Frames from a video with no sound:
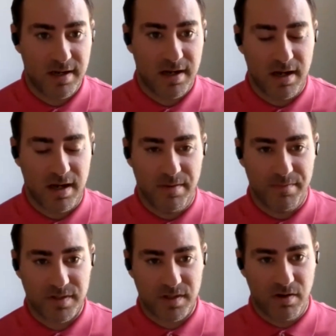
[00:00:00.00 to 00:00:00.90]

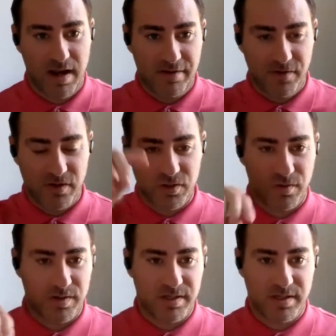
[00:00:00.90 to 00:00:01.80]
So you'll have your
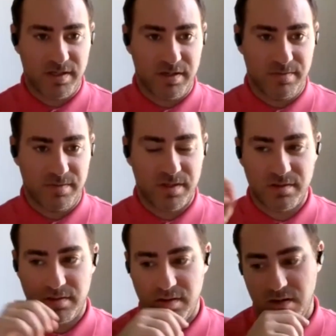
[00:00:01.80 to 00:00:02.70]
source systems.